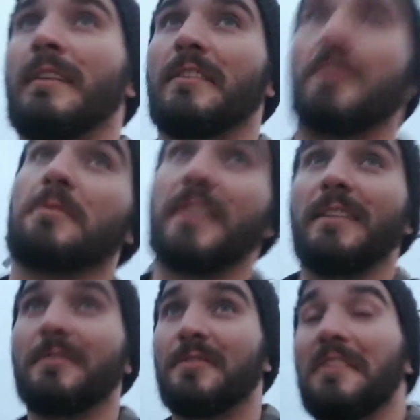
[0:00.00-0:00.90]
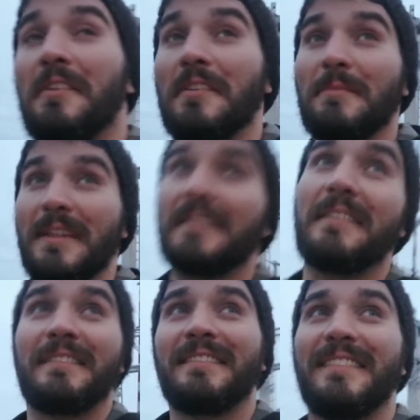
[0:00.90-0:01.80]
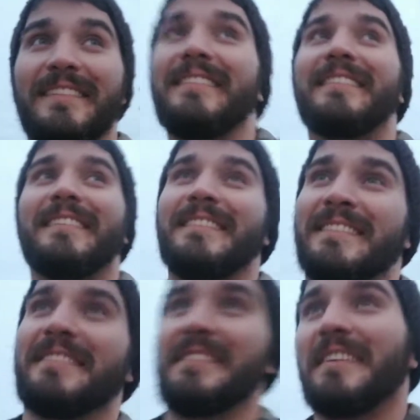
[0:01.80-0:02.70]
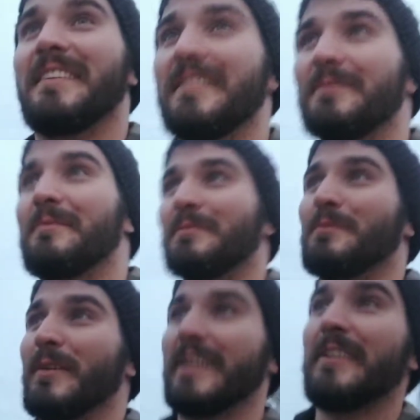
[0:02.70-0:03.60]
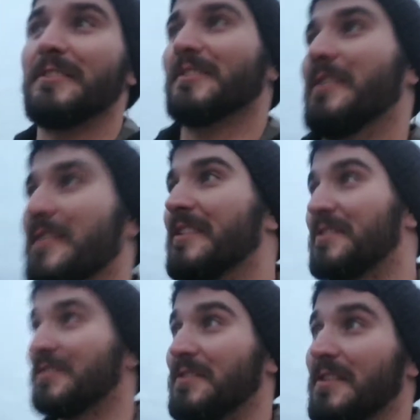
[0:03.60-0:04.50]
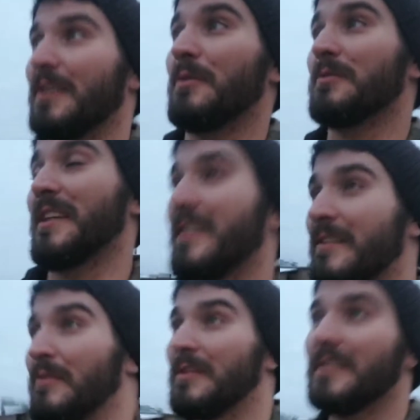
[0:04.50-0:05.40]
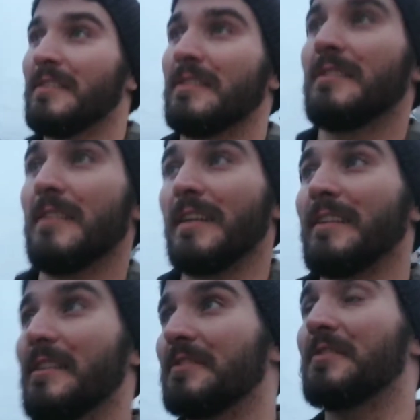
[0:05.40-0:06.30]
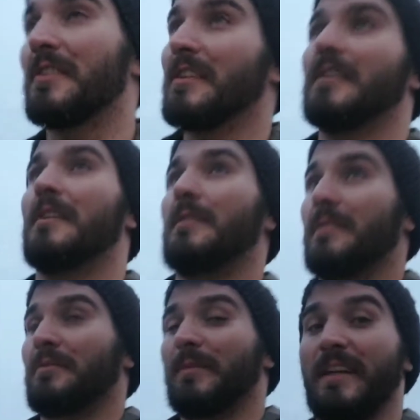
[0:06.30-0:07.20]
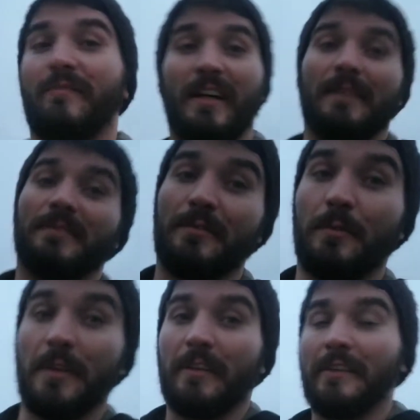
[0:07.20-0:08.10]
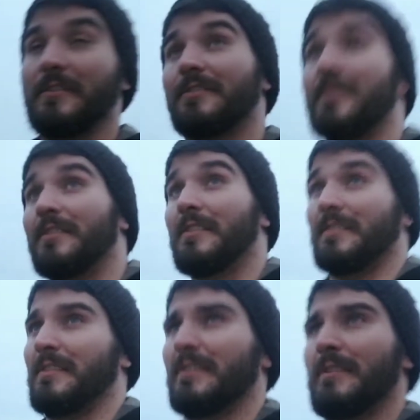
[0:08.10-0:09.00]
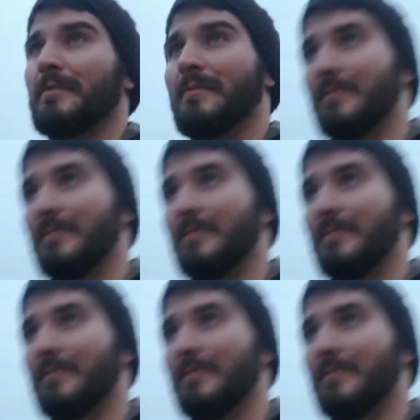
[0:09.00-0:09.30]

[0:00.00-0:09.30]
this whole town's haunted, man. It's not where's haunted, it's the whole town. Like there's bad vibes everywhere. There's, you know,